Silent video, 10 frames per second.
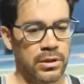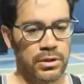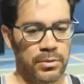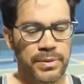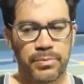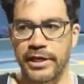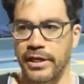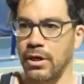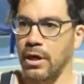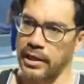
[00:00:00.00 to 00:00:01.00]
You know, people
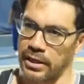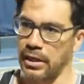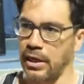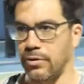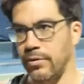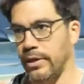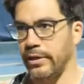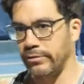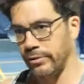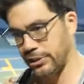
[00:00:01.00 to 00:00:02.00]
get caught like,
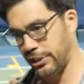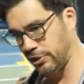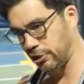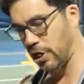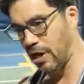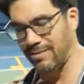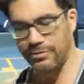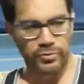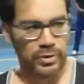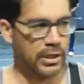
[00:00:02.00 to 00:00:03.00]
do I change
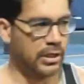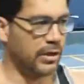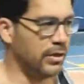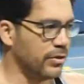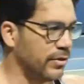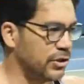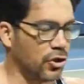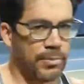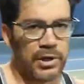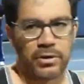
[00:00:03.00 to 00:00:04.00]
jobs? Do I
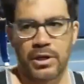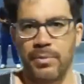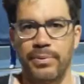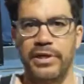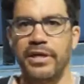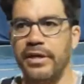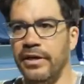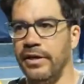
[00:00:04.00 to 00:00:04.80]
start my own company?